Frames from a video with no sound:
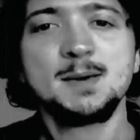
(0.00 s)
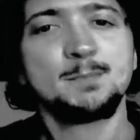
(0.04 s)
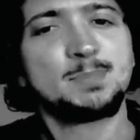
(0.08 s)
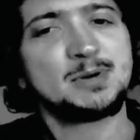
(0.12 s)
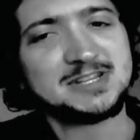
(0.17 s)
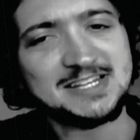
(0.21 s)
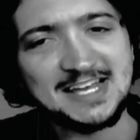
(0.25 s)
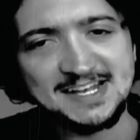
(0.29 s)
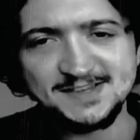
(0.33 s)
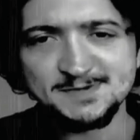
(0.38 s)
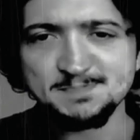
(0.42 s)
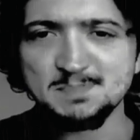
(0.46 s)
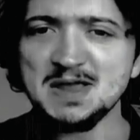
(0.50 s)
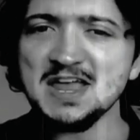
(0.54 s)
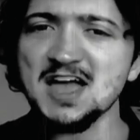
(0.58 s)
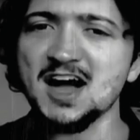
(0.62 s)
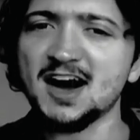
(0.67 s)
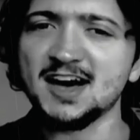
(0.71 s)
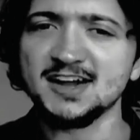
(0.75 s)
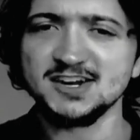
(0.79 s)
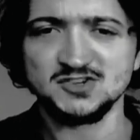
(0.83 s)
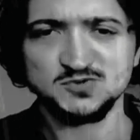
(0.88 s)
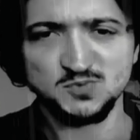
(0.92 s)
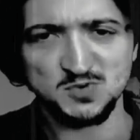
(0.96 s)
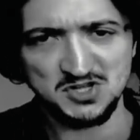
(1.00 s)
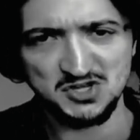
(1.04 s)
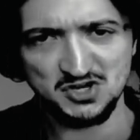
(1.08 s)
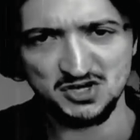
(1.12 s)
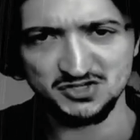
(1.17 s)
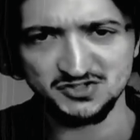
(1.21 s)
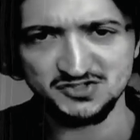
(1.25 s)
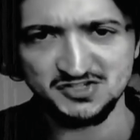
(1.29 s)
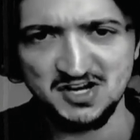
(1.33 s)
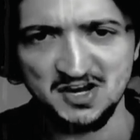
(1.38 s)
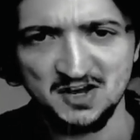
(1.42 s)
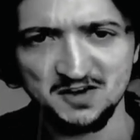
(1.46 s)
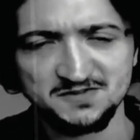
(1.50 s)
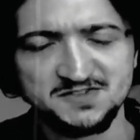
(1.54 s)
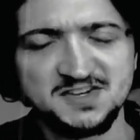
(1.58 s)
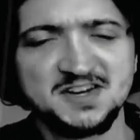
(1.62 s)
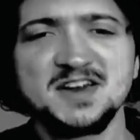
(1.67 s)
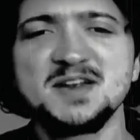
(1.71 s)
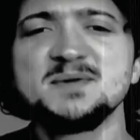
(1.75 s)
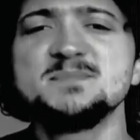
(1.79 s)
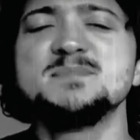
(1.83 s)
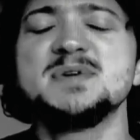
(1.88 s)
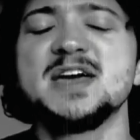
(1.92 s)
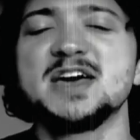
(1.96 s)
But let's be honest with ourselves and
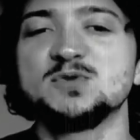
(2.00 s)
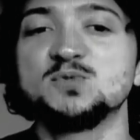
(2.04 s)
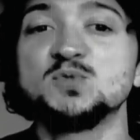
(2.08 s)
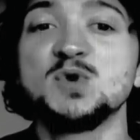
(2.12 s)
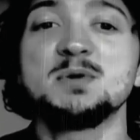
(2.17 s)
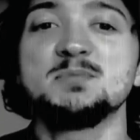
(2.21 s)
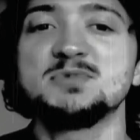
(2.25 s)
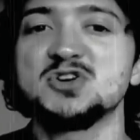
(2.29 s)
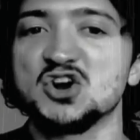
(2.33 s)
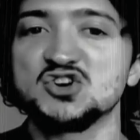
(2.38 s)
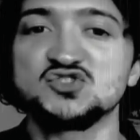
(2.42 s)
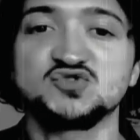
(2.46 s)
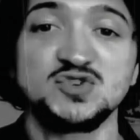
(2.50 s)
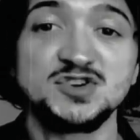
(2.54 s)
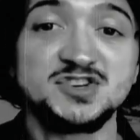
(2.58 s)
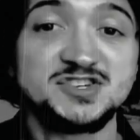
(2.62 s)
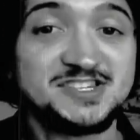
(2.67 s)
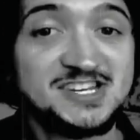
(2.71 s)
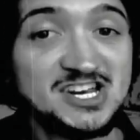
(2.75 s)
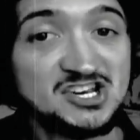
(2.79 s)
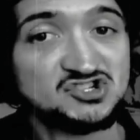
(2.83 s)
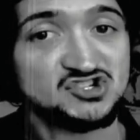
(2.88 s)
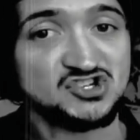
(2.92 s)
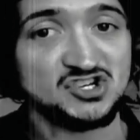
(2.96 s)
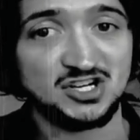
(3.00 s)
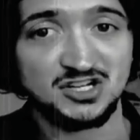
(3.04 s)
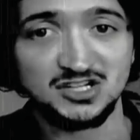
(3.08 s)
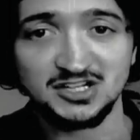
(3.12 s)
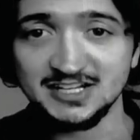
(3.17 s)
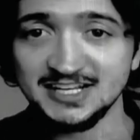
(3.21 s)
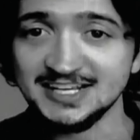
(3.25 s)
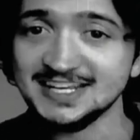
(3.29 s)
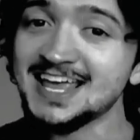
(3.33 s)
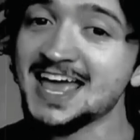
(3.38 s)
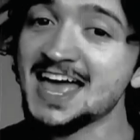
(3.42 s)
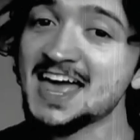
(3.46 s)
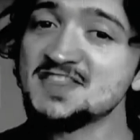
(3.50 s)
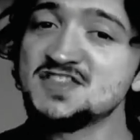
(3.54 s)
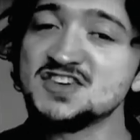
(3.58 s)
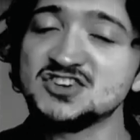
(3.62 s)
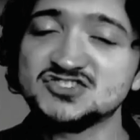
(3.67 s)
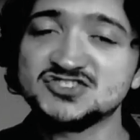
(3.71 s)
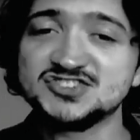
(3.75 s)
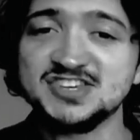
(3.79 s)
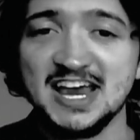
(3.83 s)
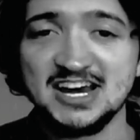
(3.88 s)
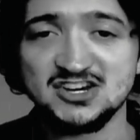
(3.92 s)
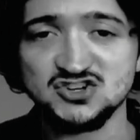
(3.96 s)
admit women are traditionally the
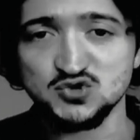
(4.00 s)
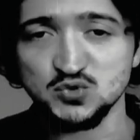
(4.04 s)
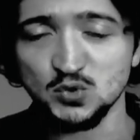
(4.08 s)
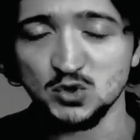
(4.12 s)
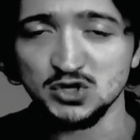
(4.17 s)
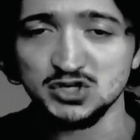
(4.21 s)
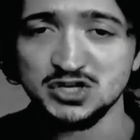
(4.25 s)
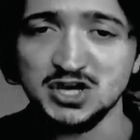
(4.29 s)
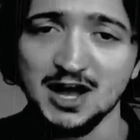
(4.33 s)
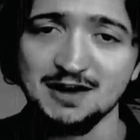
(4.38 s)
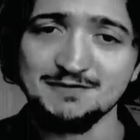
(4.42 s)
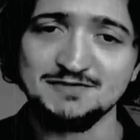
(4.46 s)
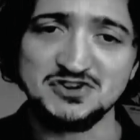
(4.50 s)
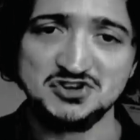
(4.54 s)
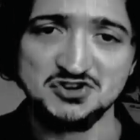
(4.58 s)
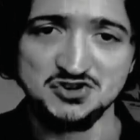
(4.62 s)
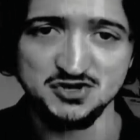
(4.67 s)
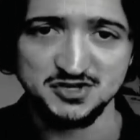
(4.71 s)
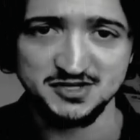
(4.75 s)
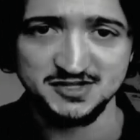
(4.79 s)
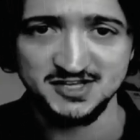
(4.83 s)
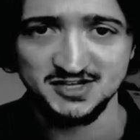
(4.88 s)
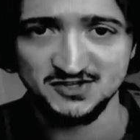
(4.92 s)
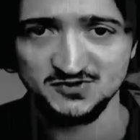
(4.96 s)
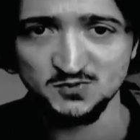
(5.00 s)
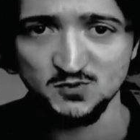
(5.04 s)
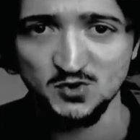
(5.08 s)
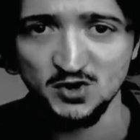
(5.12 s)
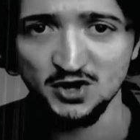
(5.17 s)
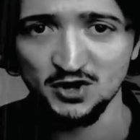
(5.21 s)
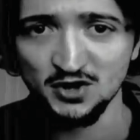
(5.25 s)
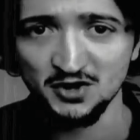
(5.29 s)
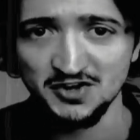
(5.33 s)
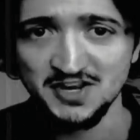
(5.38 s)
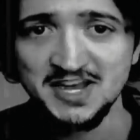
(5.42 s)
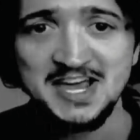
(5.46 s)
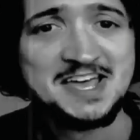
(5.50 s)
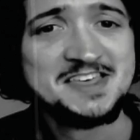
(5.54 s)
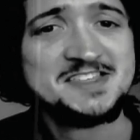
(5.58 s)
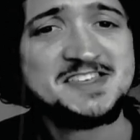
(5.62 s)
sexual governor in this world.